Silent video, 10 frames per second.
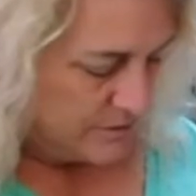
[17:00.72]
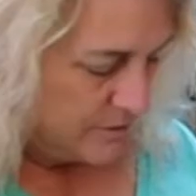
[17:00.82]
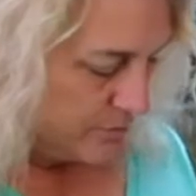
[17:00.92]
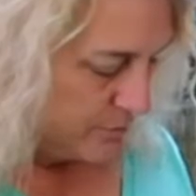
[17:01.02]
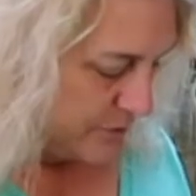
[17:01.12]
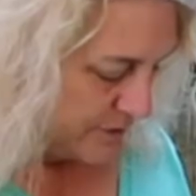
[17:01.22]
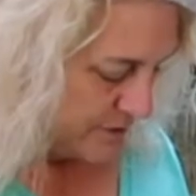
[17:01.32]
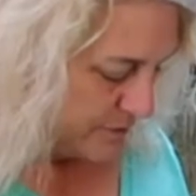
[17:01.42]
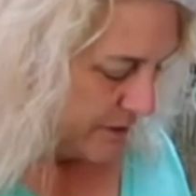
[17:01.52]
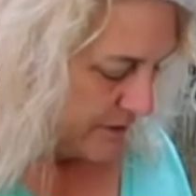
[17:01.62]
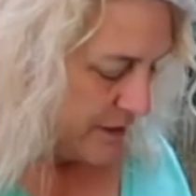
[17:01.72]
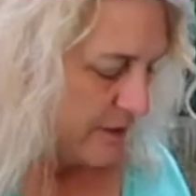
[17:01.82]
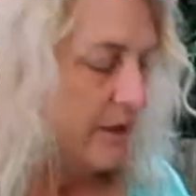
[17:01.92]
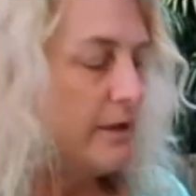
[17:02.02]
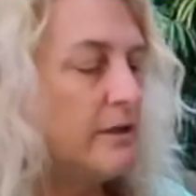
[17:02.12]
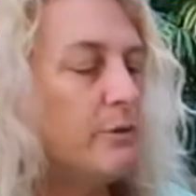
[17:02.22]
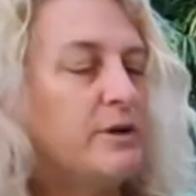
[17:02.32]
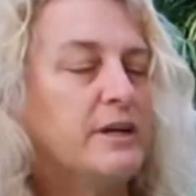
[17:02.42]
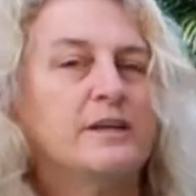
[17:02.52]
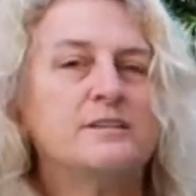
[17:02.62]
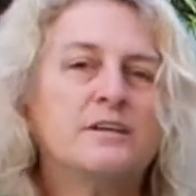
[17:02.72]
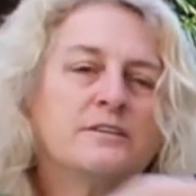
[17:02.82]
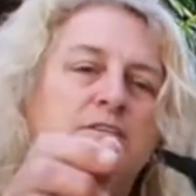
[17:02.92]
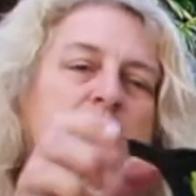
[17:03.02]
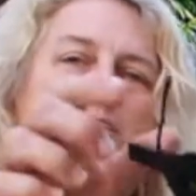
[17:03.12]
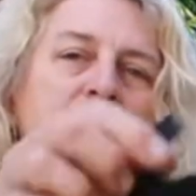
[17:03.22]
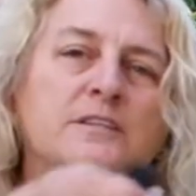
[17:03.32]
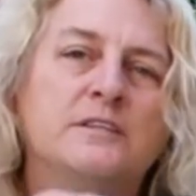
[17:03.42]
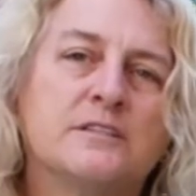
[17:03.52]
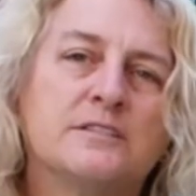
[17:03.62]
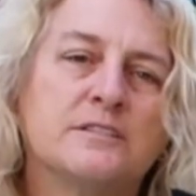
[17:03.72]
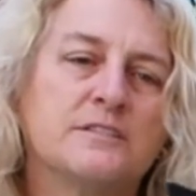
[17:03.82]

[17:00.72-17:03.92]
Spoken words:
So I'm pleased about that. Now when I get down to this end, it's the